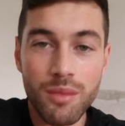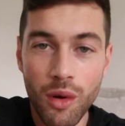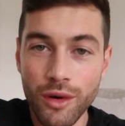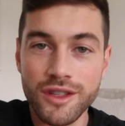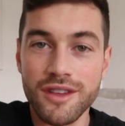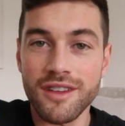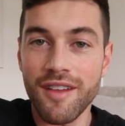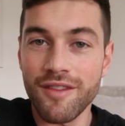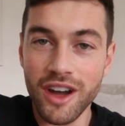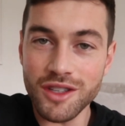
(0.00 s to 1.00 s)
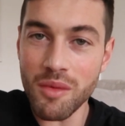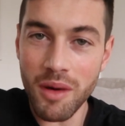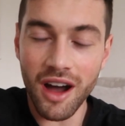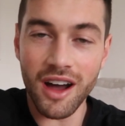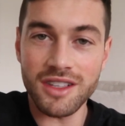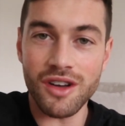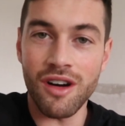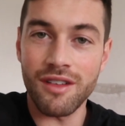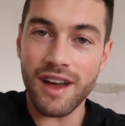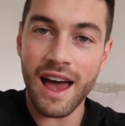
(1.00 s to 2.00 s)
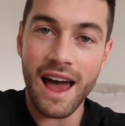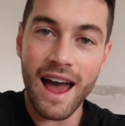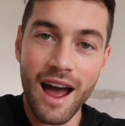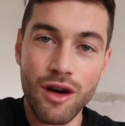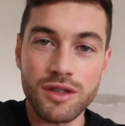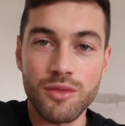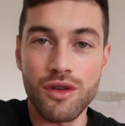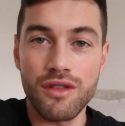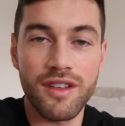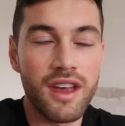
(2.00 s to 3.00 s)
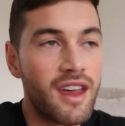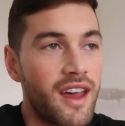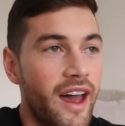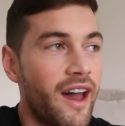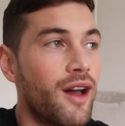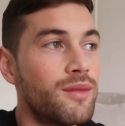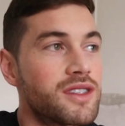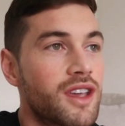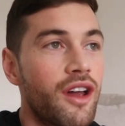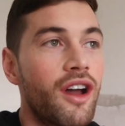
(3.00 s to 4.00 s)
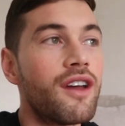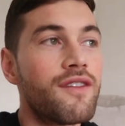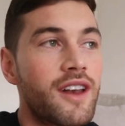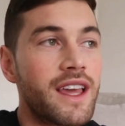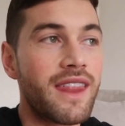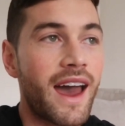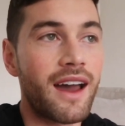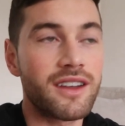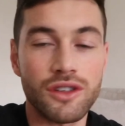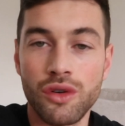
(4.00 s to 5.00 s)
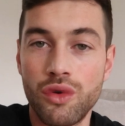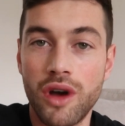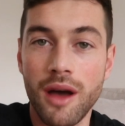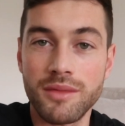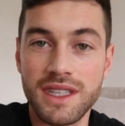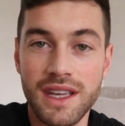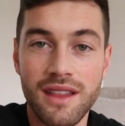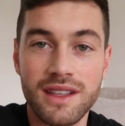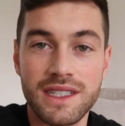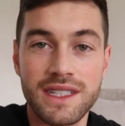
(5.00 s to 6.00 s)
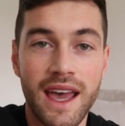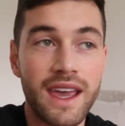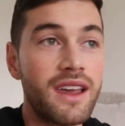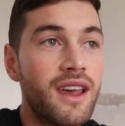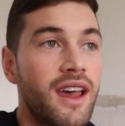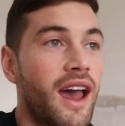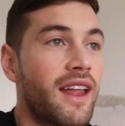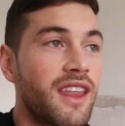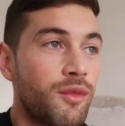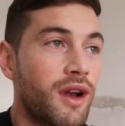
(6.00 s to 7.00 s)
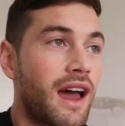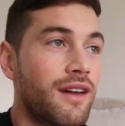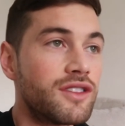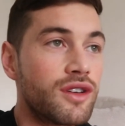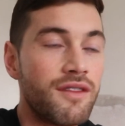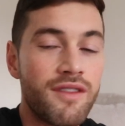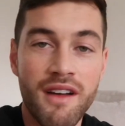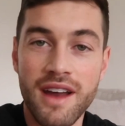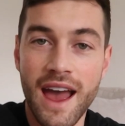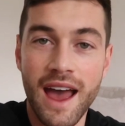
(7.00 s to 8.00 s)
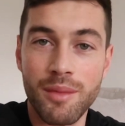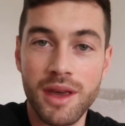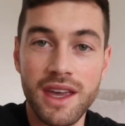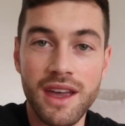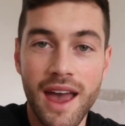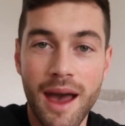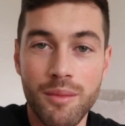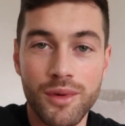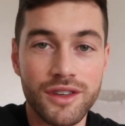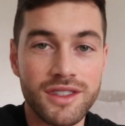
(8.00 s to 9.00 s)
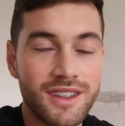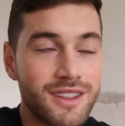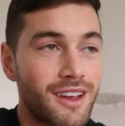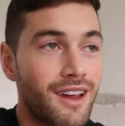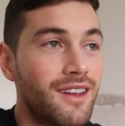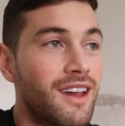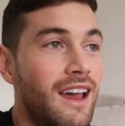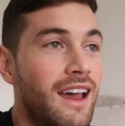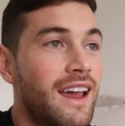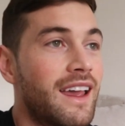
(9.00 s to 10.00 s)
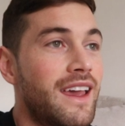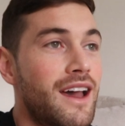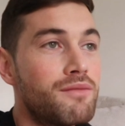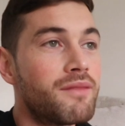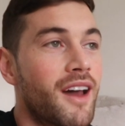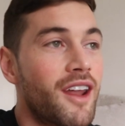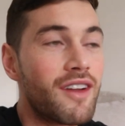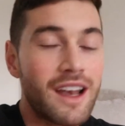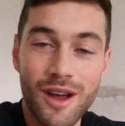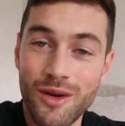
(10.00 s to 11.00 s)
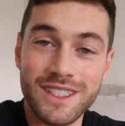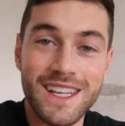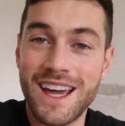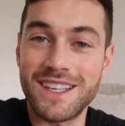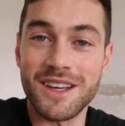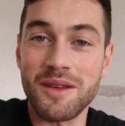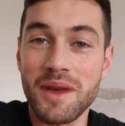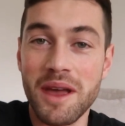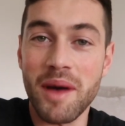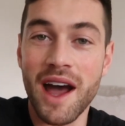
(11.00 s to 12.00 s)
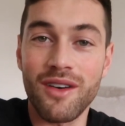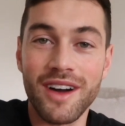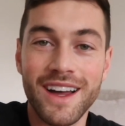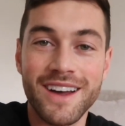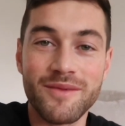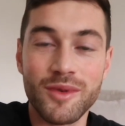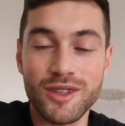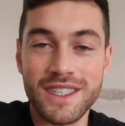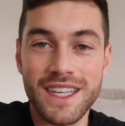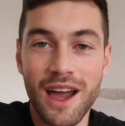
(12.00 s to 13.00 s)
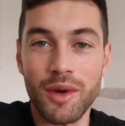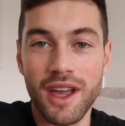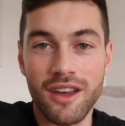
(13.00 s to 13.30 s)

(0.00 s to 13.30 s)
important vital parts of our house move. So hopefully that all comes together today, and then we'll have 2 very happy campers. So yeah, I don't really know what today's going to be about. We'll just see how we